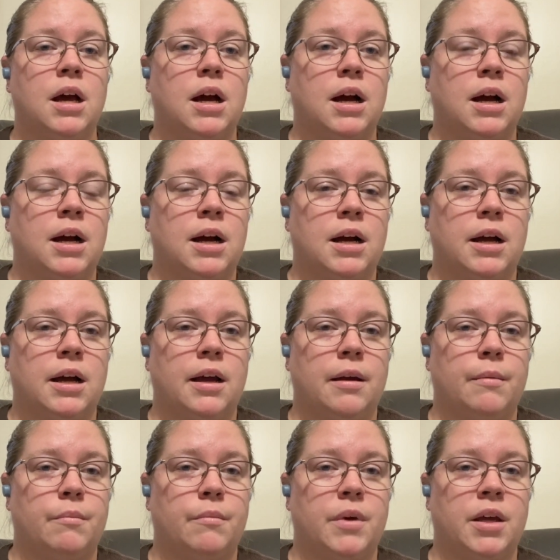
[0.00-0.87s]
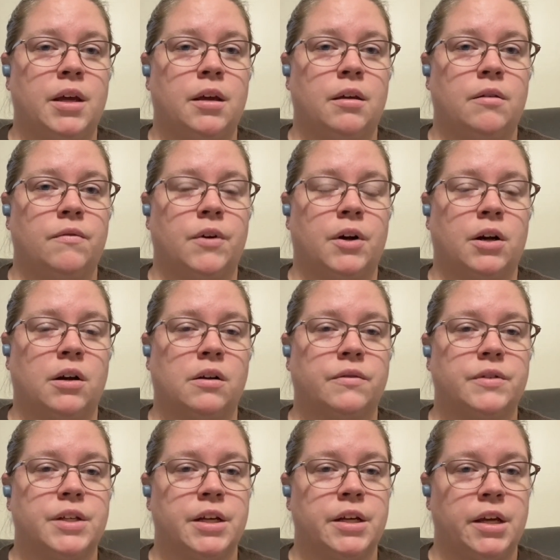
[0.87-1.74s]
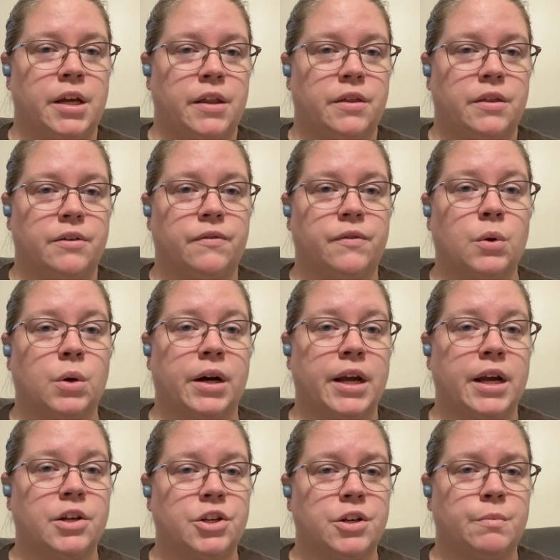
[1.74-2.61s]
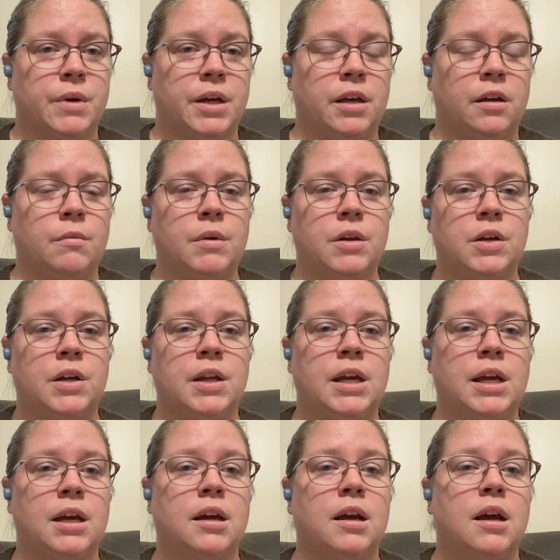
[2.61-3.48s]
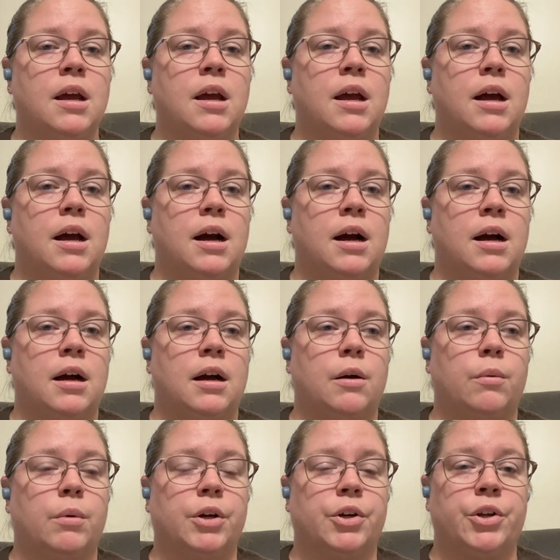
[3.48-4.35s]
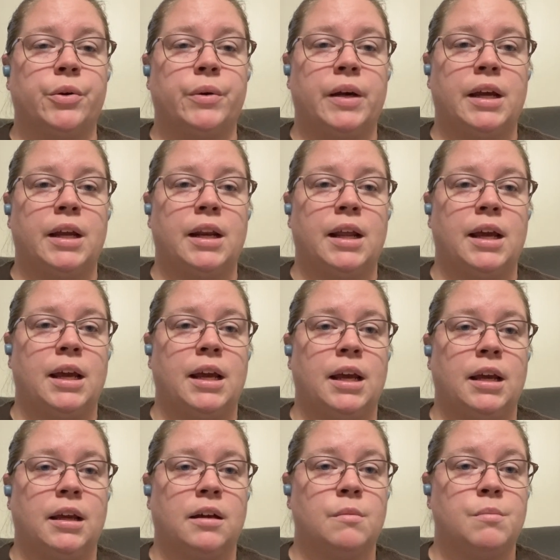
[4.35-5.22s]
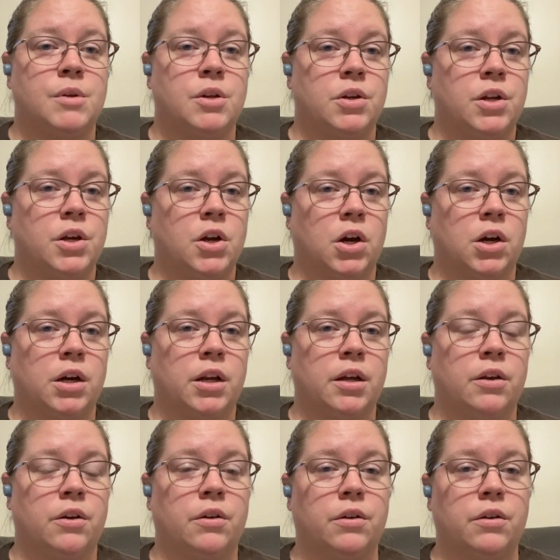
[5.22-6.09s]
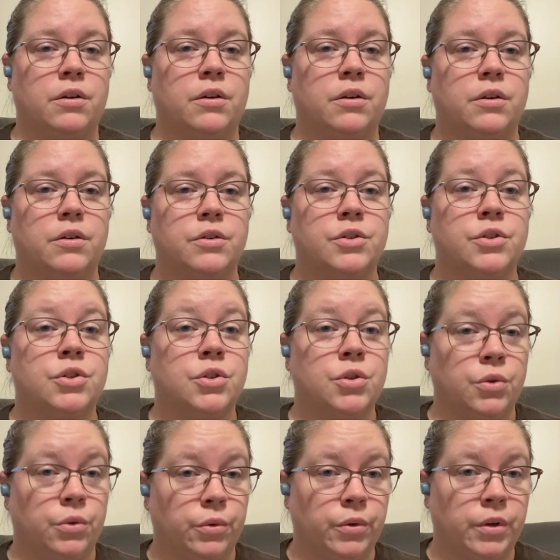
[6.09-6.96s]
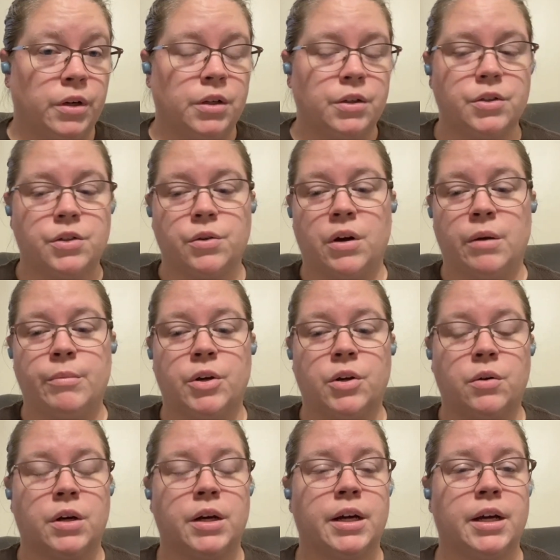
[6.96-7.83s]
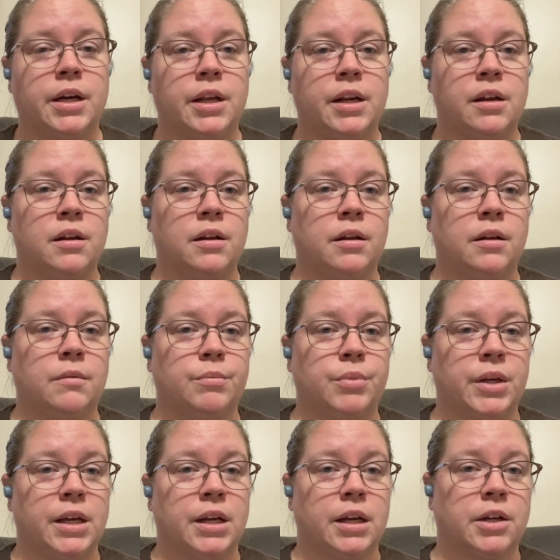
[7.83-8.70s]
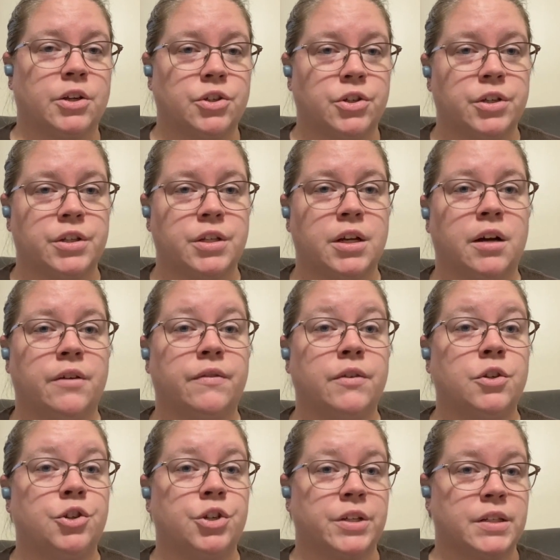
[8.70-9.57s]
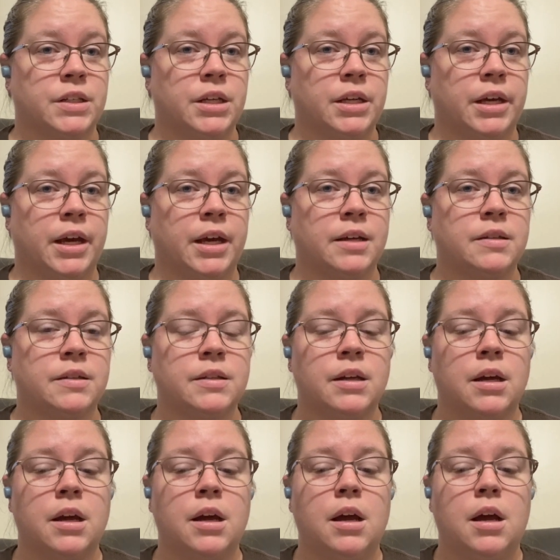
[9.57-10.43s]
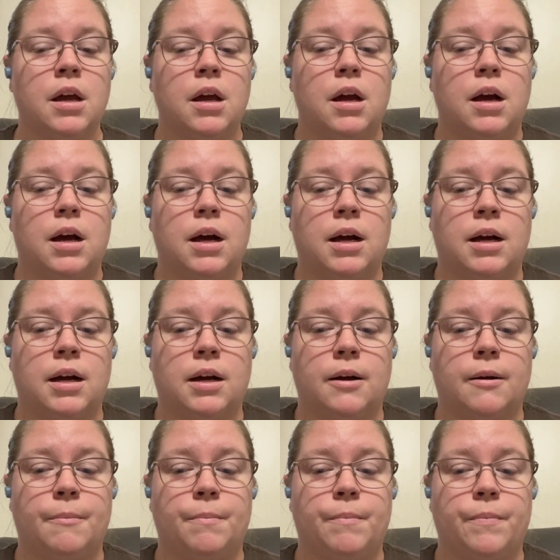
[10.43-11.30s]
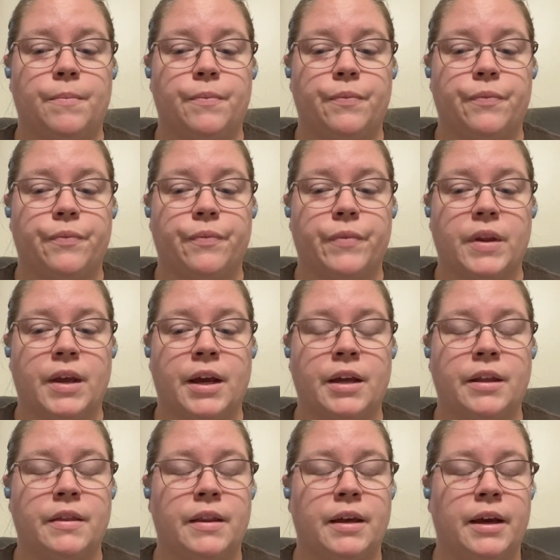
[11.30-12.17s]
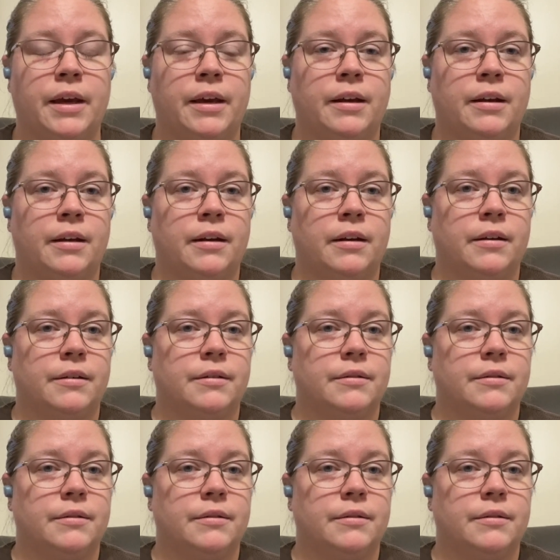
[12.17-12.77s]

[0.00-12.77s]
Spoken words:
I'm involved in the 4-H in my community. We're doing a community garden soon, so I'm going to go ahead and plant extra stuff just in case. And then